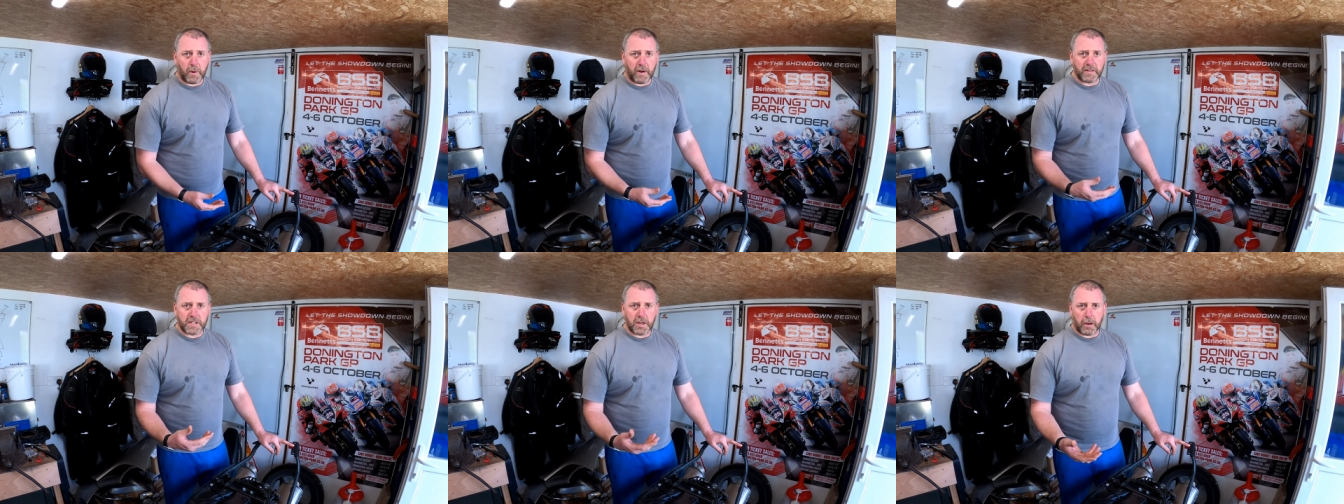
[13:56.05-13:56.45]

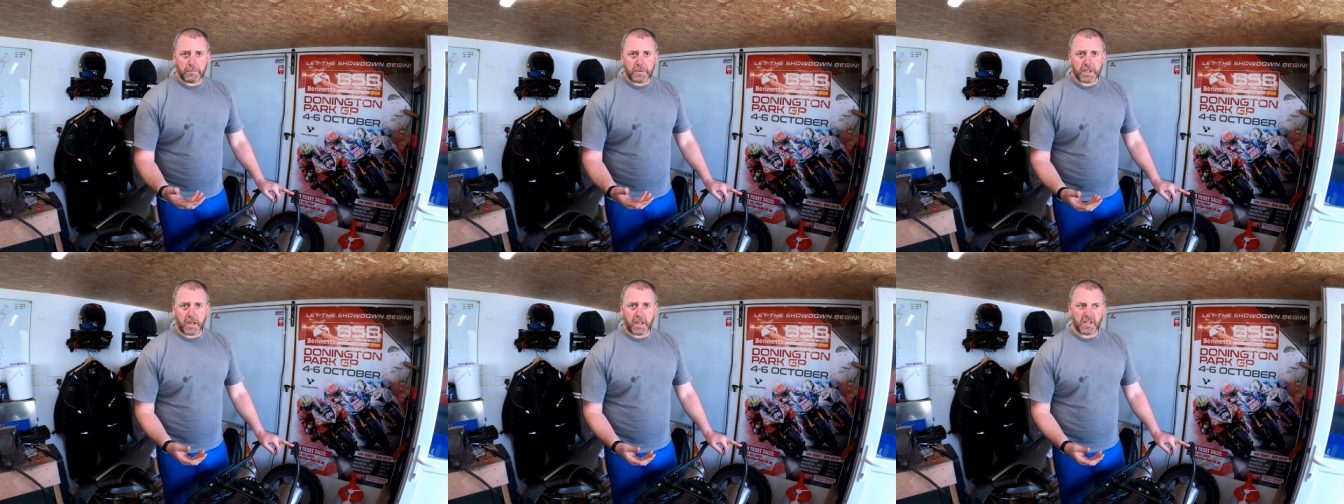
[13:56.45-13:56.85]
whereas
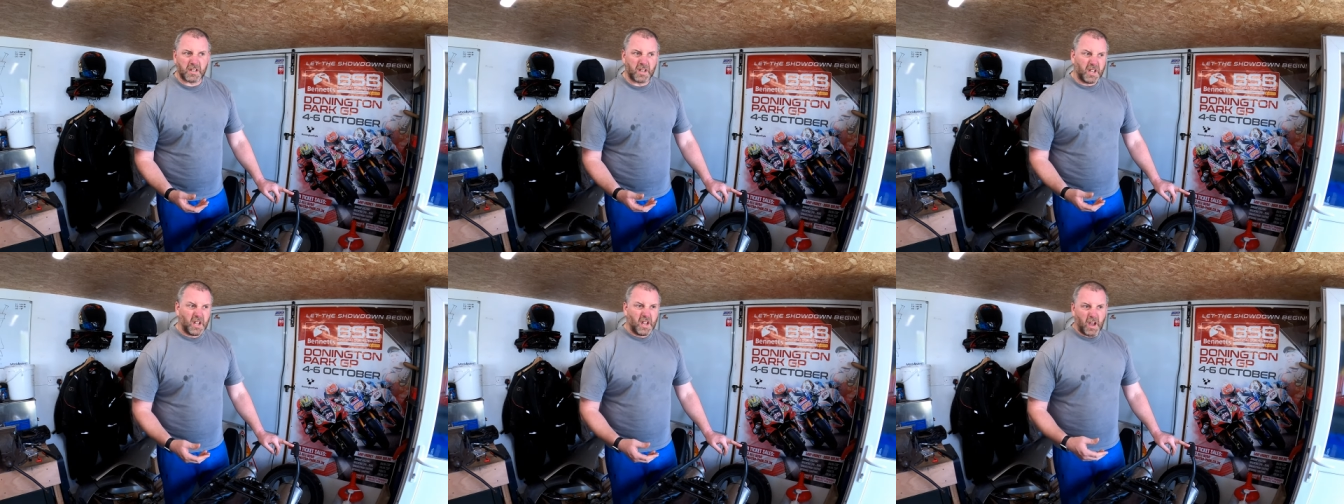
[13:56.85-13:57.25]

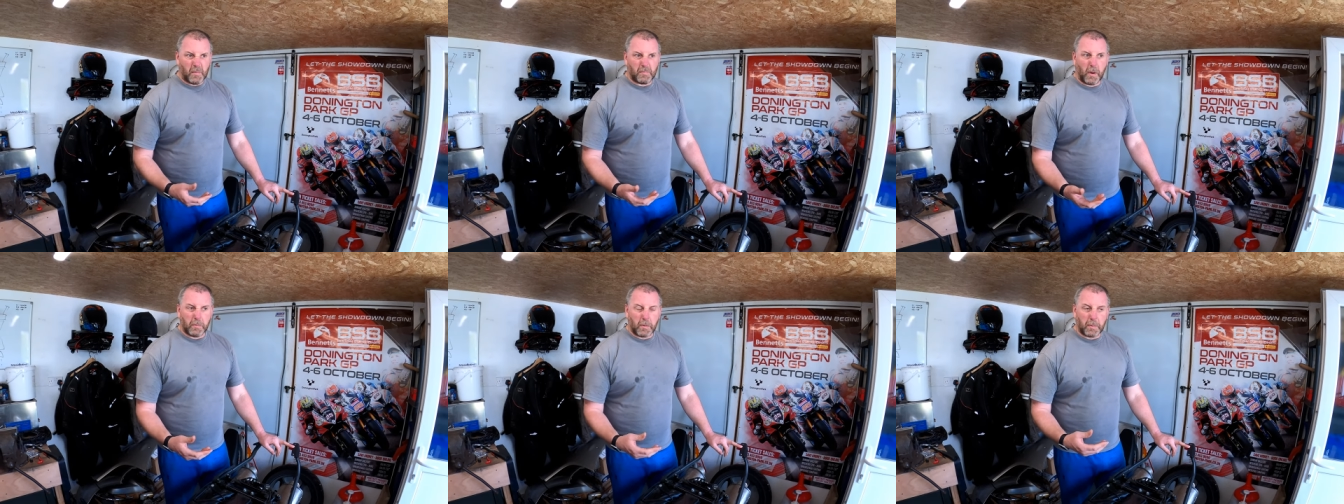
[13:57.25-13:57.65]
TimeCerts
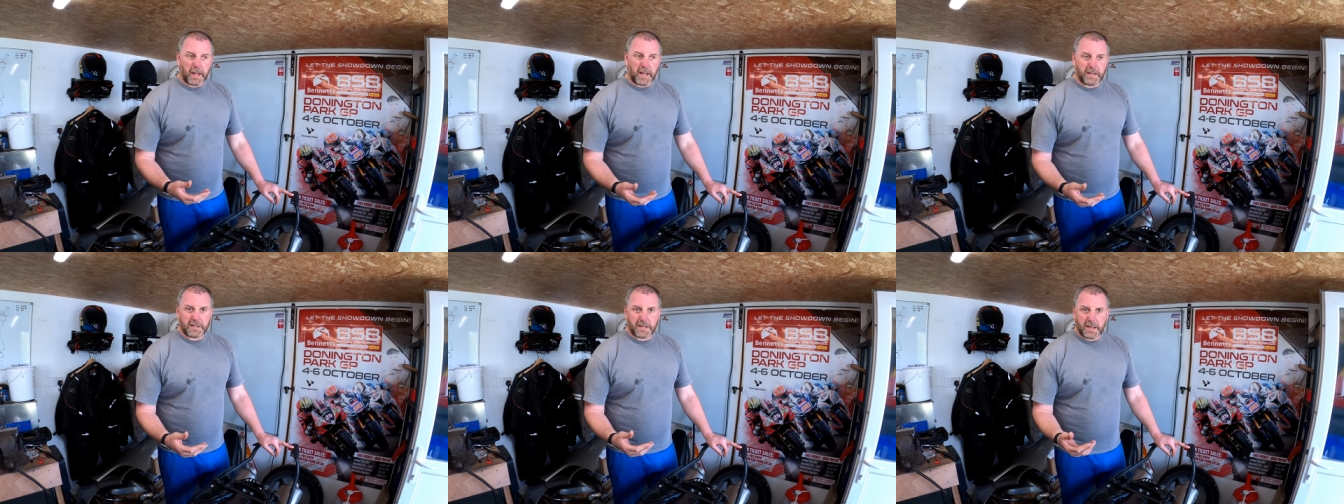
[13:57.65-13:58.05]
are
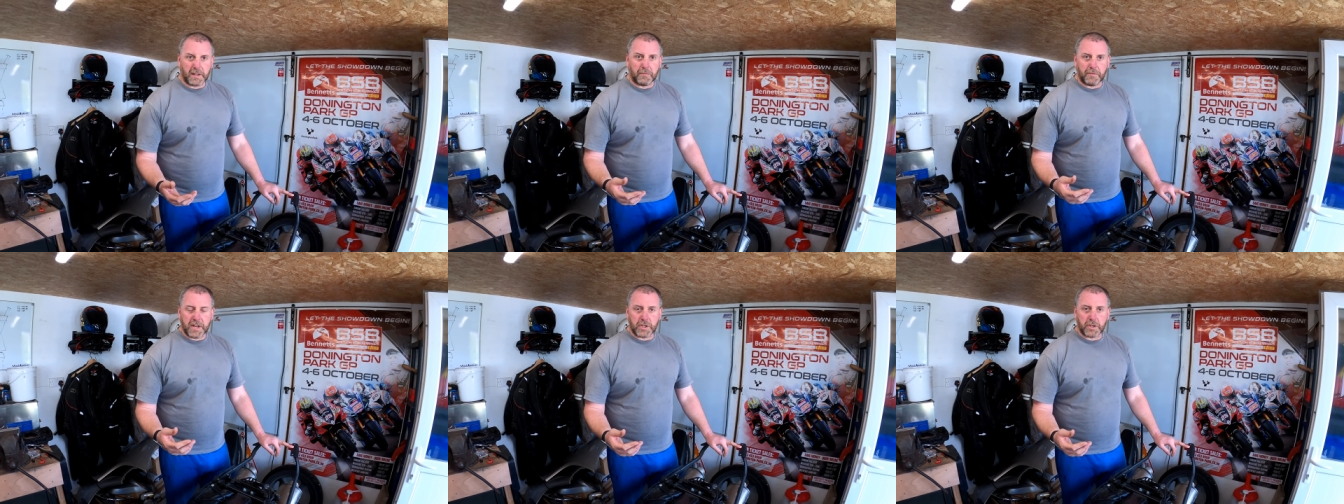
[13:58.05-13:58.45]
probably
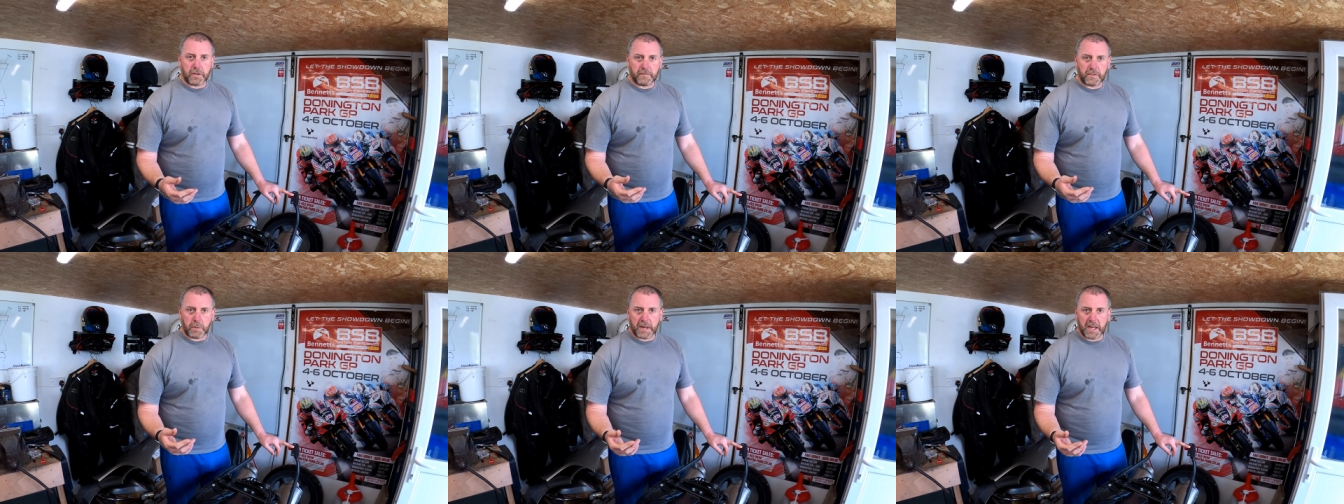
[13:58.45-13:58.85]
in the
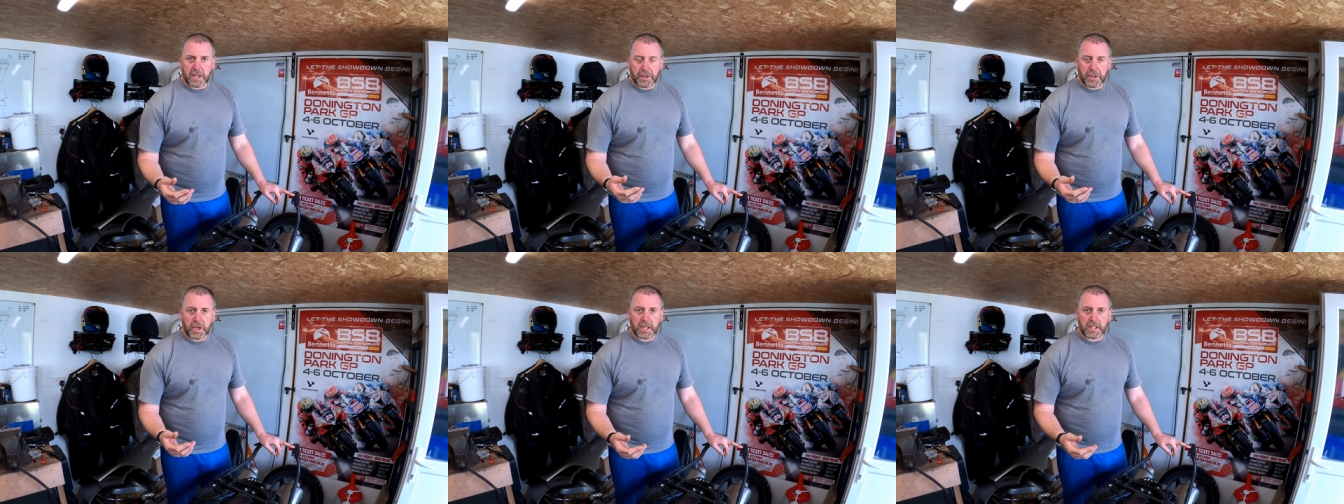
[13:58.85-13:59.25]
region of twenty
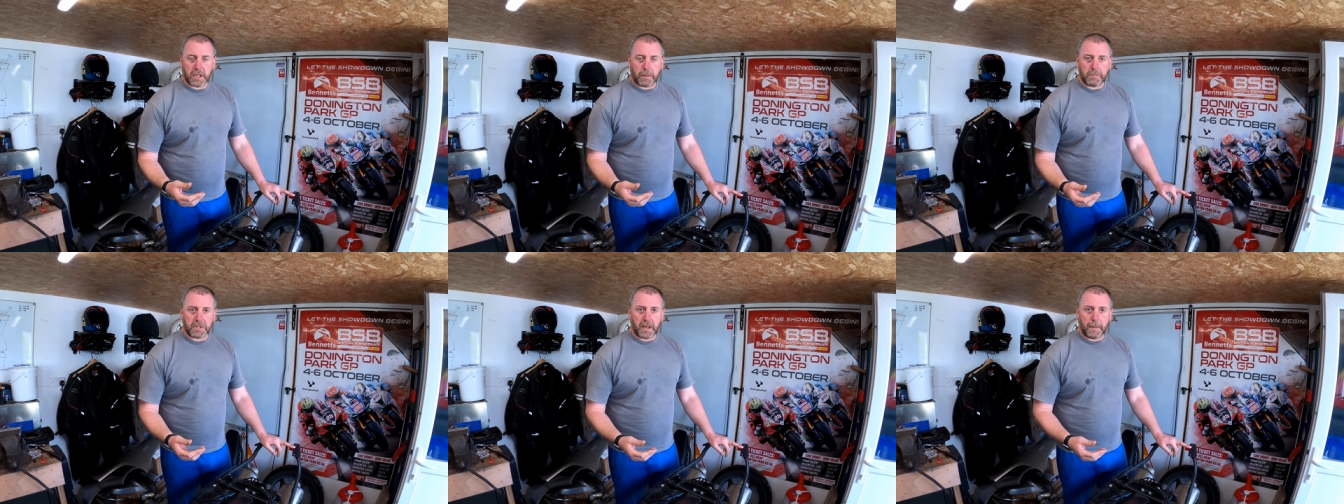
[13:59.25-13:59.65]
to thirty
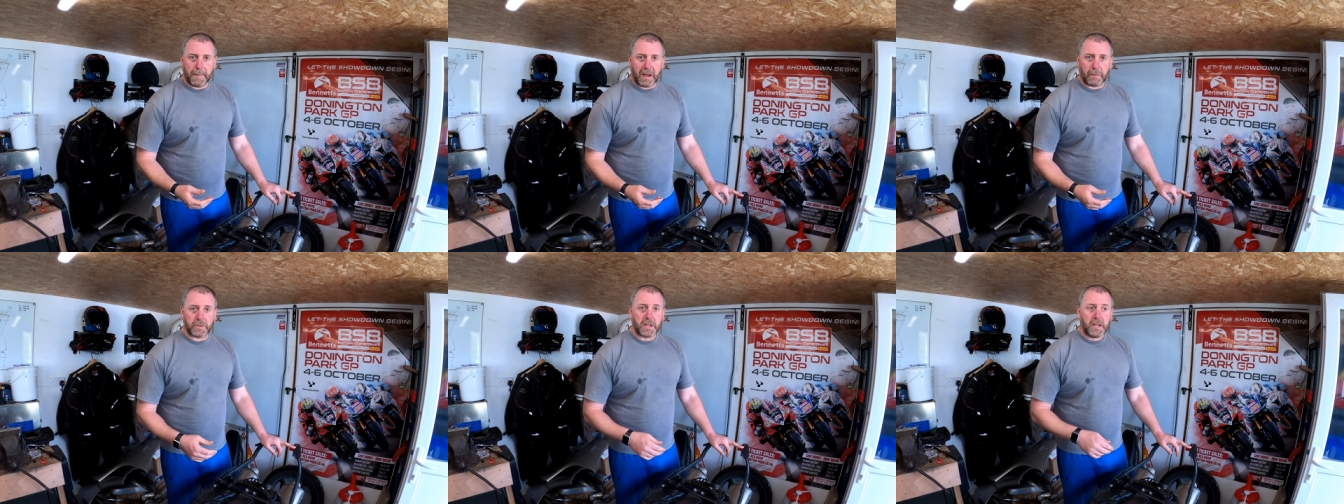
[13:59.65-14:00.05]
times the
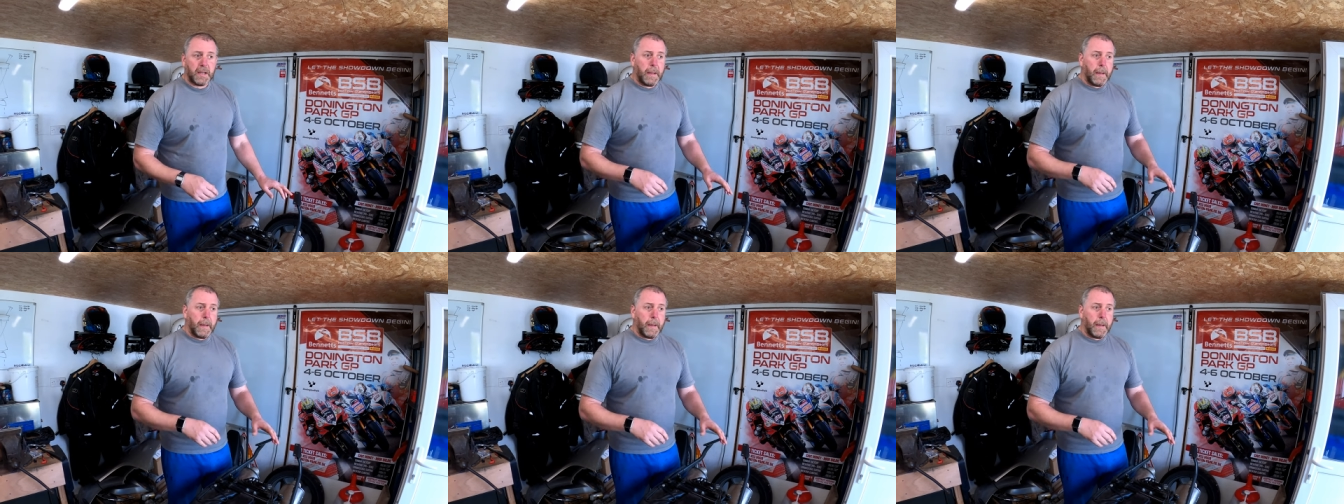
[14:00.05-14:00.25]
amount,